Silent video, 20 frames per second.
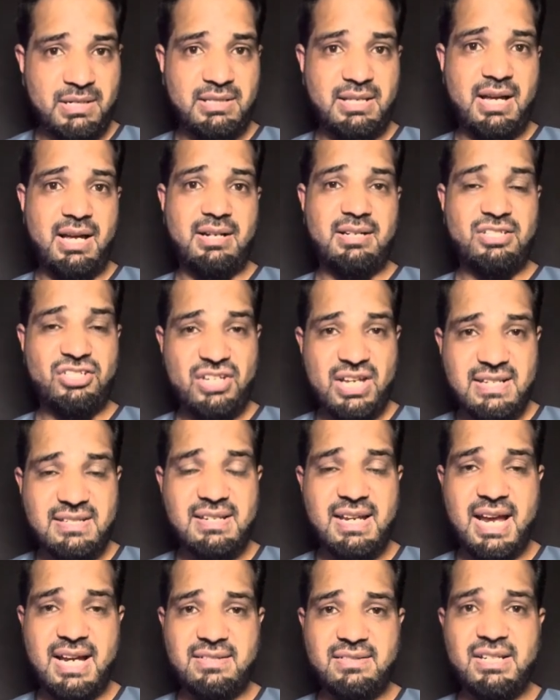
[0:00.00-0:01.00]
that chest
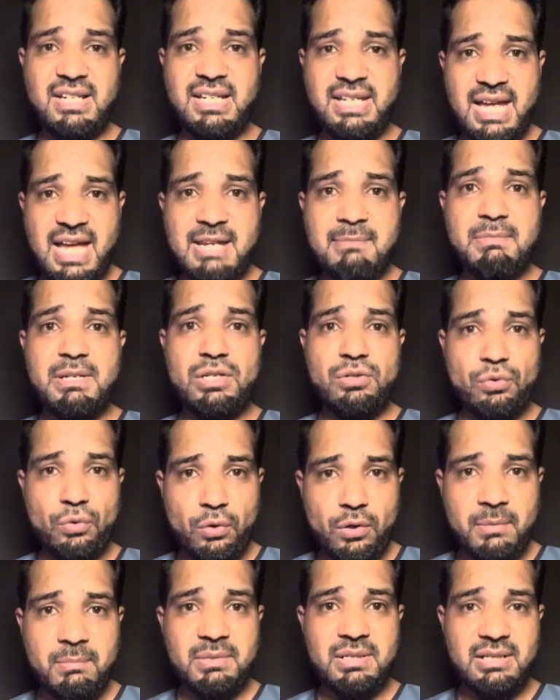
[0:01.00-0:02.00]
X-ray can be
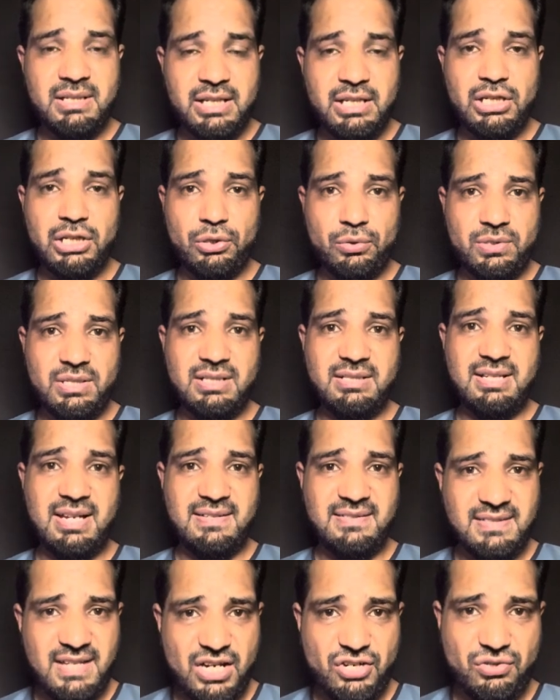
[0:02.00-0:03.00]
normal in aortic
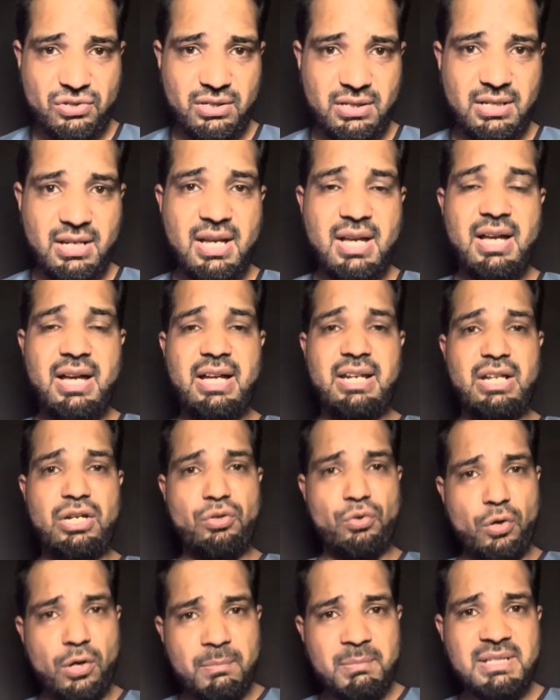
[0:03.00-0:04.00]
dissection, and a
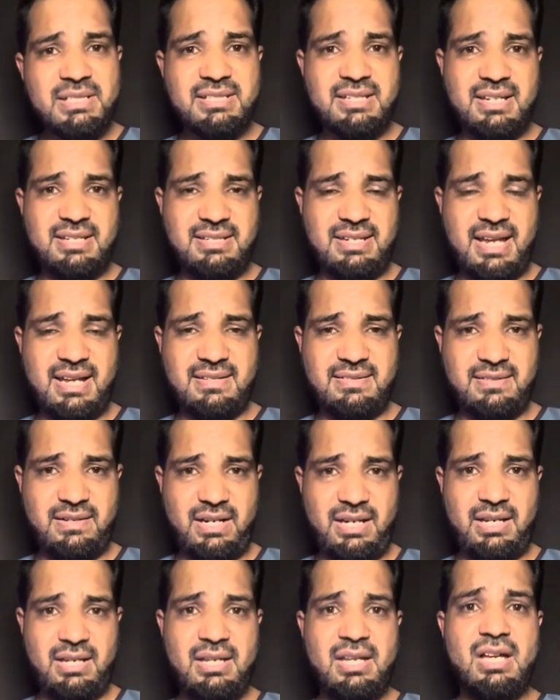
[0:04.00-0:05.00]
normal chest
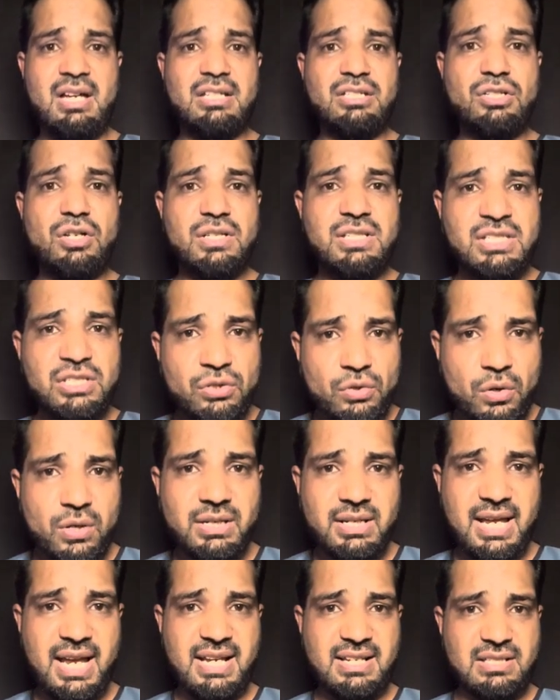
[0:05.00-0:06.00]
X-ray does
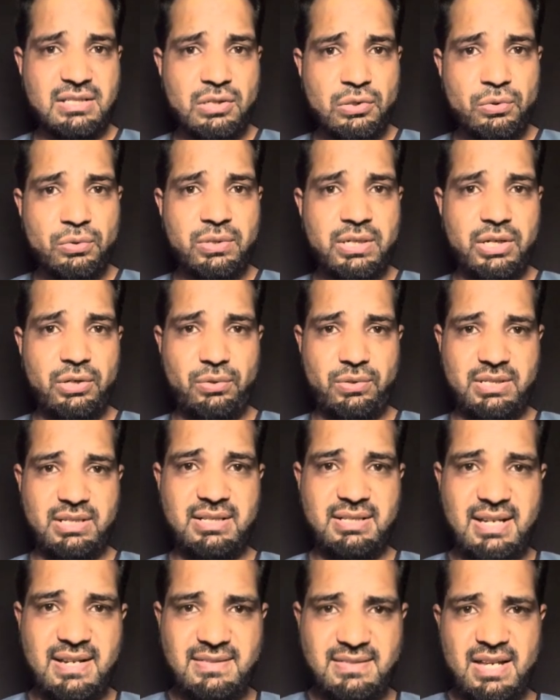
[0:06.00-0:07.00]
not exclude
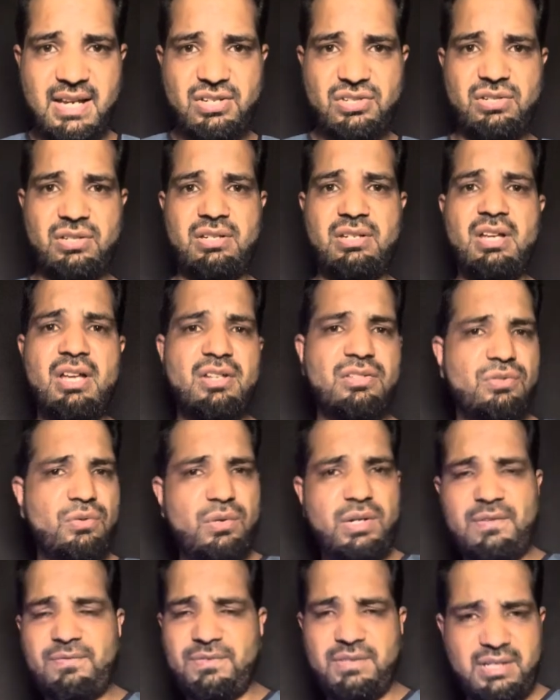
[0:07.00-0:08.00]
aortic dissection.
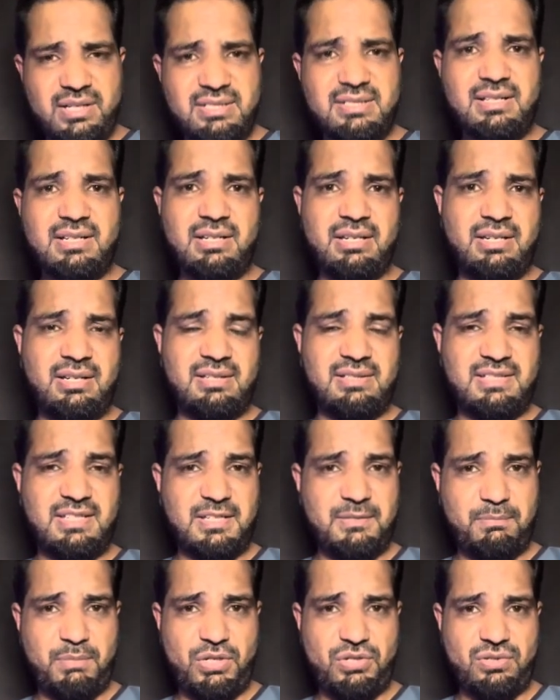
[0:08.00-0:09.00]
So if there is a clinical
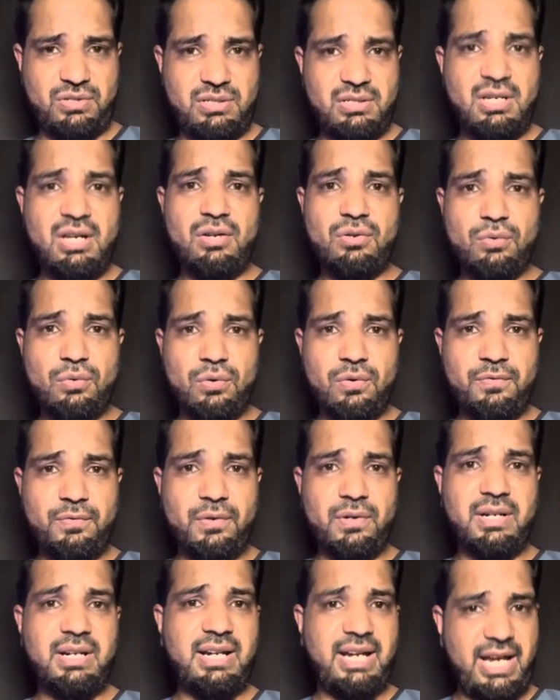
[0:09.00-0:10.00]
suspicion, go
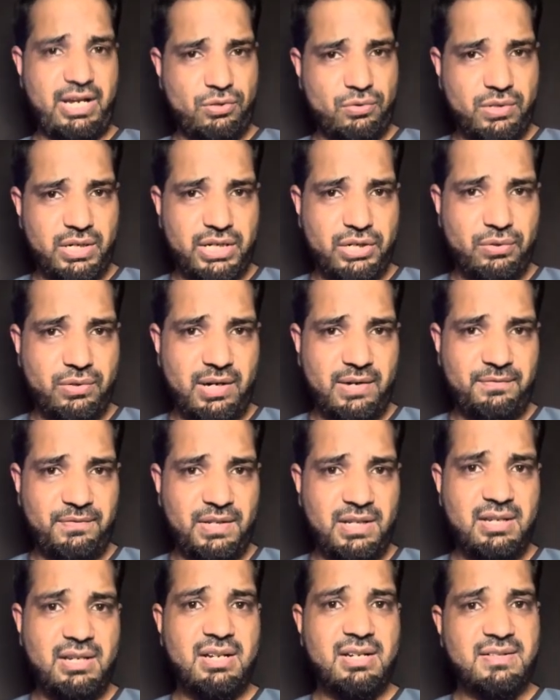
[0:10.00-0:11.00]
for
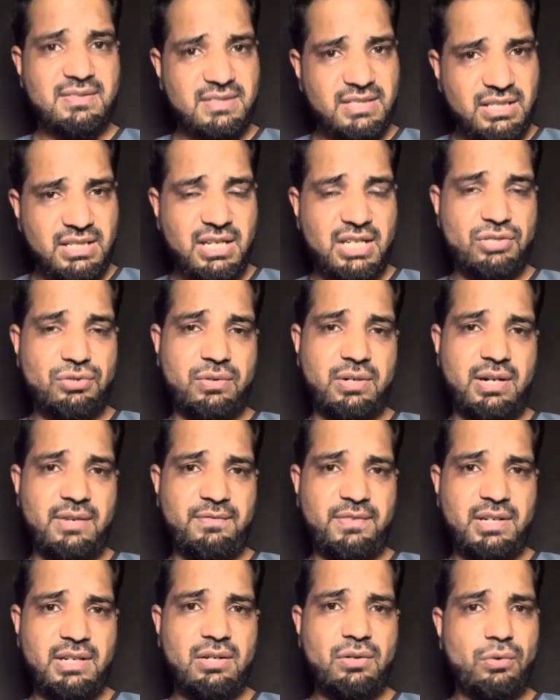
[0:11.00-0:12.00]
echocardiography, CT
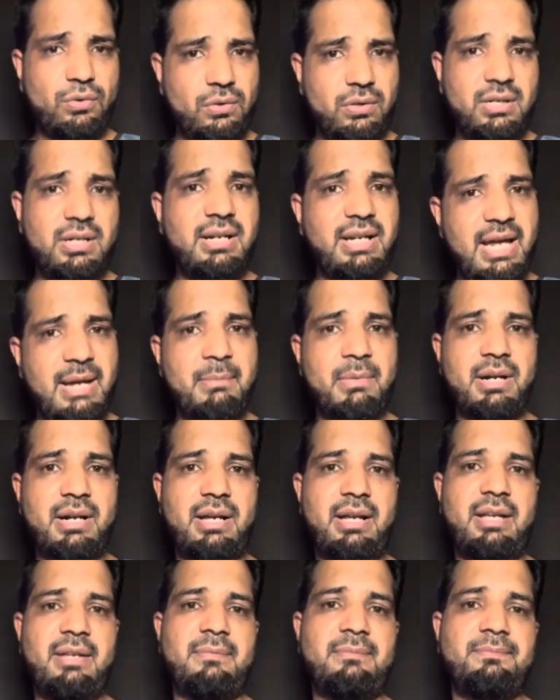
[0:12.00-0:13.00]
angiography, or
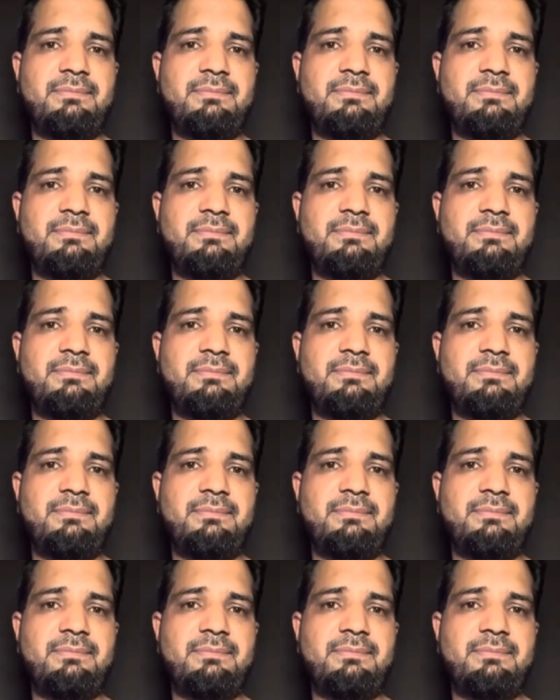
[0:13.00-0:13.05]
MRI.